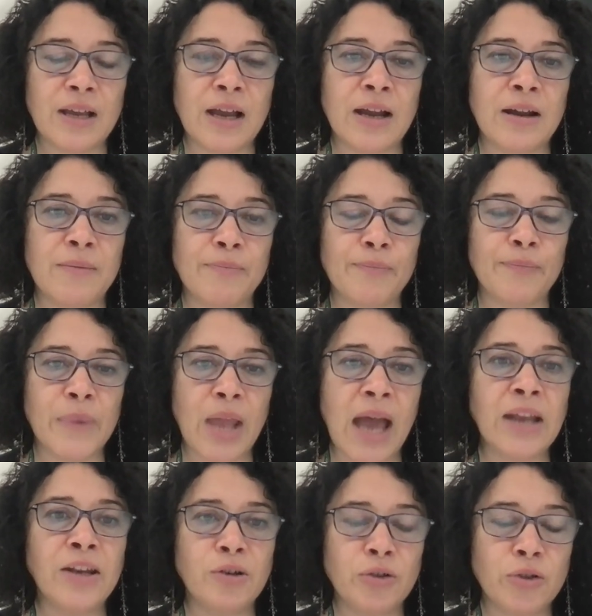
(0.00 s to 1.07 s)

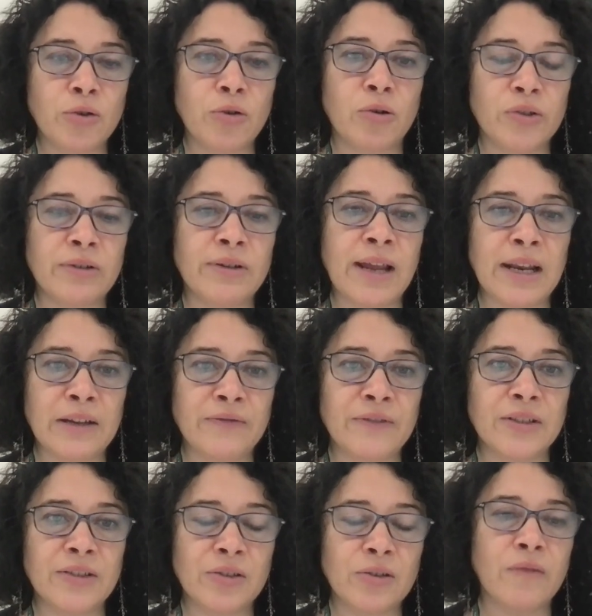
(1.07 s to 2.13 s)
underscore the
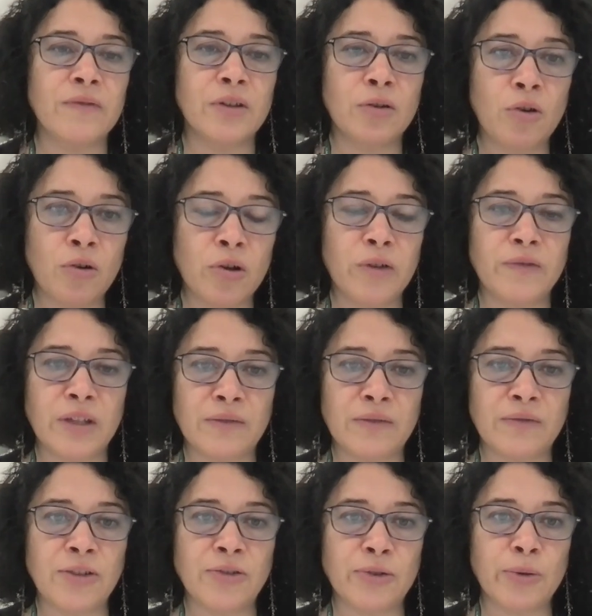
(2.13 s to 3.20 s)
relevance of the whole of the
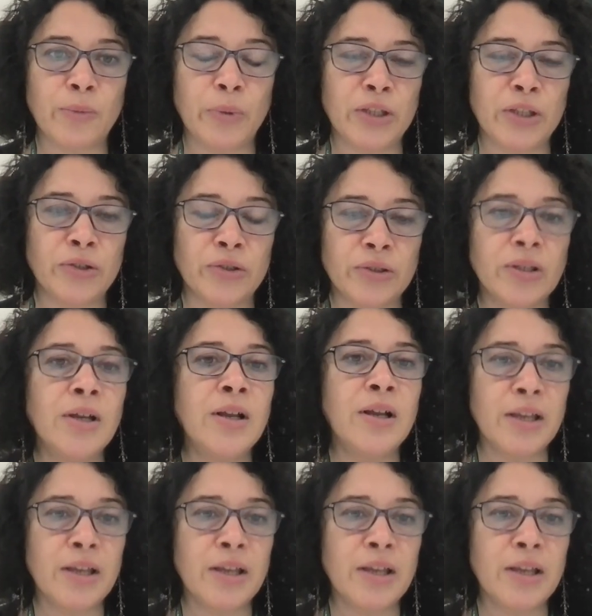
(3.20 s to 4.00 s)
advisory opinion,